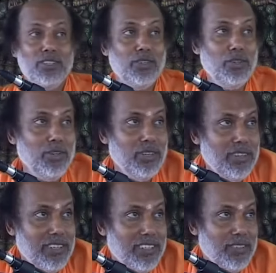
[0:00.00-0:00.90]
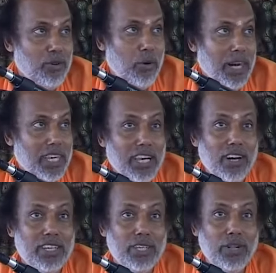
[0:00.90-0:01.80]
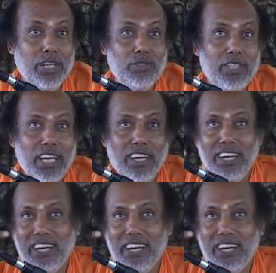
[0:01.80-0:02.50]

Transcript: You go back. And lucky, why do you say?